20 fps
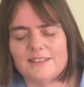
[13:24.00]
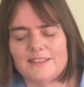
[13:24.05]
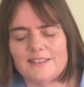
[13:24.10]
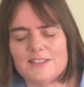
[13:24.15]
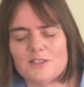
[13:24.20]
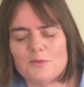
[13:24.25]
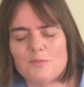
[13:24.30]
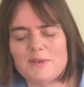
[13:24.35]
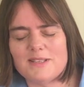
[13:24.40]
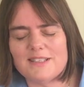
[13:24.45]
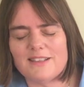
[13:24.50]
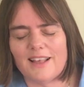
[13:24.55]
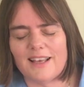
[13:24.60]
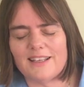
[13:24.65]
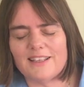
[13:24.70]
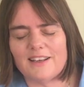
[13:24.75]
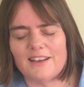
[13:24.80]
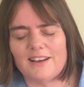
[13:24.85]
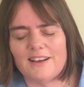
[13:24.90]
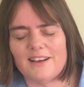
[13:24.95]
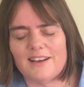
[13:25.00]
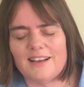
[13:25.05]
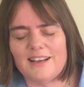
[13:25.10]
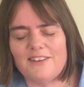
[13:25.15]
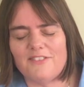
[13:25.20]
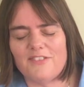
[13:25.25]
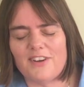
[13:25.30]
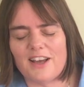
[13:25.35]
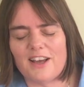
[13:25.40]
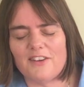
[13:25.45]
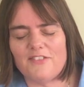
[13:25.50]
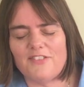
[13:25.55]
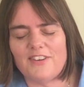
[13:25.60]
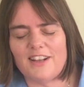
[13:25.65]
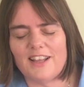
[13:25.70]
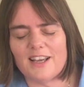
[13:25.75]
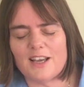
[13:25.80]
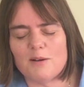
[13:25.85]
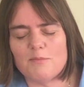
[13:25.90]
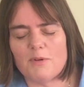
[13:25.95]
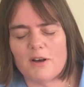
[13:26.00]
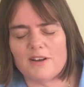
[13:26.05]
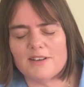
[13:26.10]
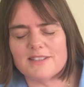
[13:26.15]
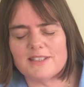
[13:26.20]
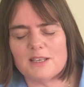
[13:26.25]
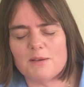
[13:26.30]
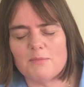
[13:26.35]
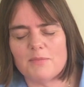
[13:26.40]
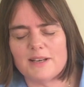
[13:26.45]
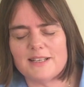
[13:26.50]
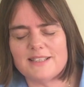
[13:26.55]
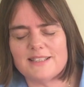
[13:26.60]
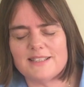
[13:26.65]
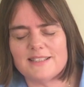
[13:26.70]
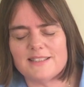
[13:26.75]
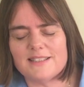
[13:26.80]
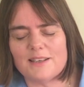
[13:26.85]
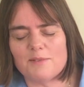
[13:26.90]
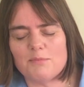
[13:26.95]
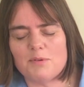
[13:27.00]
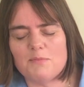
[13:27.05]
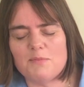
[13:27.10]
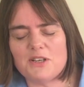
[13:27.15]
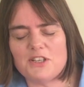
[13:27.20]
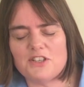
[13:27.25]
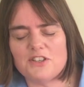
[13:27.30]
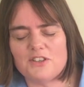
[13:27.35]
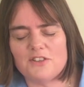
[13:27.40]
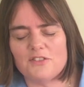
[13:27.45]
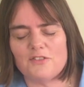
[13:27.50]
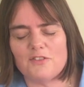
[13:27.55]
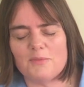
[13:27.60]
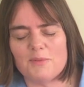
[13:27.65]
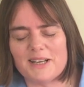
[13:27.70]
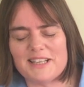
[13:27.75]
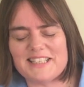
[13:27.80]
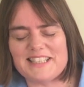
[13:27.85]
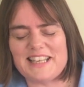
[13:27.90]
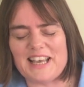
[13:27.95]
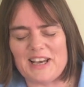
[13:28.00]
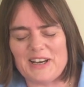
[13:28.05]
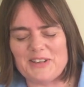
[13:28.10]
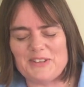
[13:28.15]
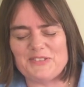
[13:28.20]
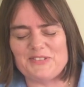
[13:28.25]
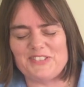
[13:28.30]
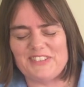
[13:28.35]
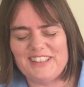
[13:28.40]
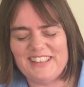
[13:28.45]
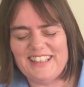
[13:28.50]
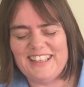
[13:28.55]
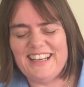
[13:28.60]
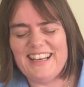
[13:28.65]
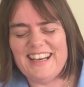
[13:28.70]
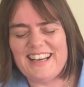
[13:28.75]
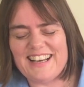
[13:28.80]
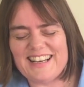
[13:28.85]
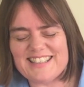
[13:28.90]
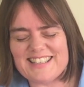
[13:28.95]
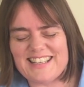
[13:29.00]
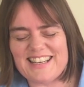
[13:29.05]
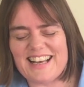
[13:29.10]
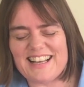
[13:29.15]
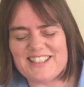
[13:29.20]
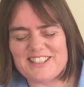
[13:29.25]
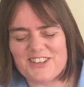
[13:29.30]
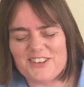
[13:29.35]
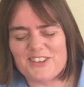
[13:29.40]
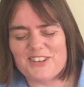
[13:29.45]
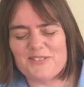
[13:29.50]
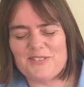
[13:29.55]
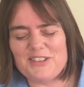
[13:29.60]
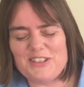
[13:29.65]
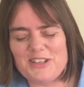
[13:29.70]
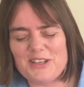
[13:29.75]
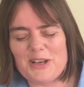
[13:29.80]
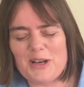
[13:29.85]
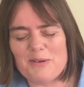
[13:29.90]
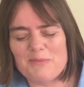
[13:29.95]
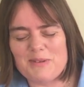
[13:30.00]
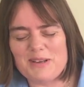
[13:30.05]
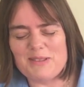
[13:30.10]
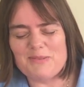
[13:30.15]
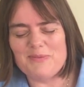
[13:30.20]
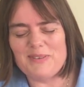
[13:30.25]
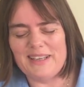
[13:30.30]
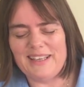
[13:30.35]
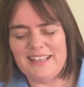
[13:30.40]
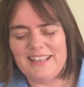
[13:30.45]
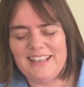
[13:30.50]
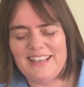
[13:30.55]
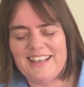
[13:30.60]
It's almost like, in fact, I feel like I'm asking my permission for myself as an adult. Will you come with me?